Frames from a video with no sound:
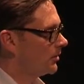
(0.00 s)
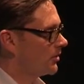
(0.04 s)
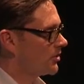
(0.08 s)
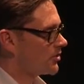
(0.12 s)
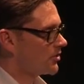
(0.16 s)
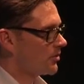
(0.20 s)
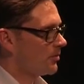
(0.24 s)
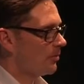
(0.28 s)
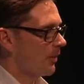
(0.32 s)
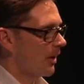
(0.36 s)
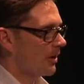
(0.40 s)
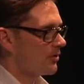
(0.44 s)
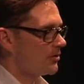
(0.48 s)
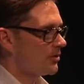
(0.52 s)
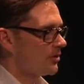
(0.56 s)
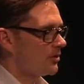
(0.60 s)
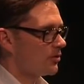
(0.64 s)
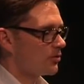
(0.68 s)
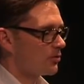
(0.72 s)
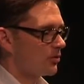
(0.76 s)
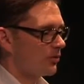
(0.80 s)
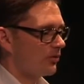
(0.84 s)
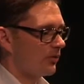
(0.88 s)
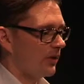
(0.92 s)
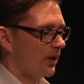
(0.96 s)
because the mountain
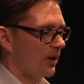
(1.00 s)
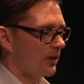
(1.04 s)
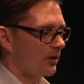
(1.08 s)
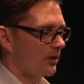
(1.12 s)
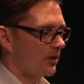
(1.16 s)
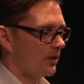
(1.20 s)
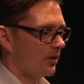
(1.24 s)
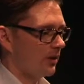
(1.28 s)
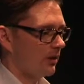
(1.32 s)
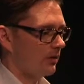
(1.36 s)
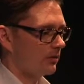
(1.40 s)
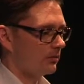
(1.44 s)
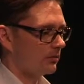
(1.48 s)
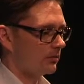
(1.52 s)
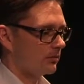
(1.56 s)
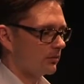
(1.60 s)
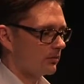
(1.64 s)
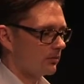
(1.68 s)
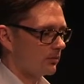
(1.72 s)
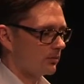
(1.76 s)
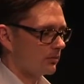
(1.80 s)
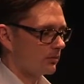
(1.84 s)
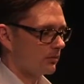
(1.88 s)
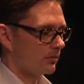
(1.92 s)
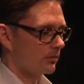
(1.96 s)
is reflected in
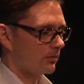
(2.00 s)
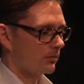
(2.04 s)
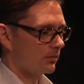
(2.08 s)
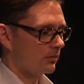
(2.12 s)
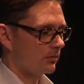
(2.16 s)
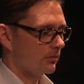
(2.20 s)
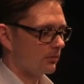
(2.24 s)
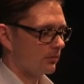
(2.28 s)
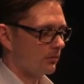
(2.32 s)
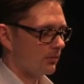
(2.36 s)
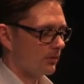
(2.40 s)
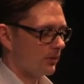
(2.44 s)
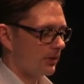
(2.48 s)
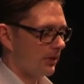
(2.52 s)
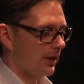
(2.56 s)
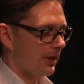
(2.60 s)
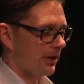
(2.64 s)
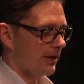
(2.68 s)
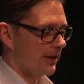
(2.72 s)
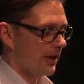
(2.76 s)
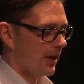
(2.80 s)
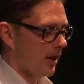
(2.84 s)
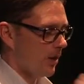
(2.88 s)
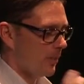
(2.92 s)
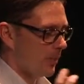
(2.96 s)

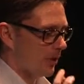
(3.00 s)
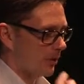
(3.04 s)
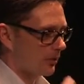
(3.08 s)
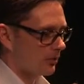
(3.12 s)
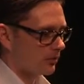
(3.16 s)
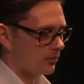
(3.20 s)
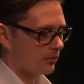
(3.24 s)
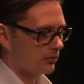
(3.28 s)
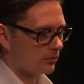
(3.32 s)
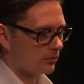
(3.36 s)
Lake Yahama.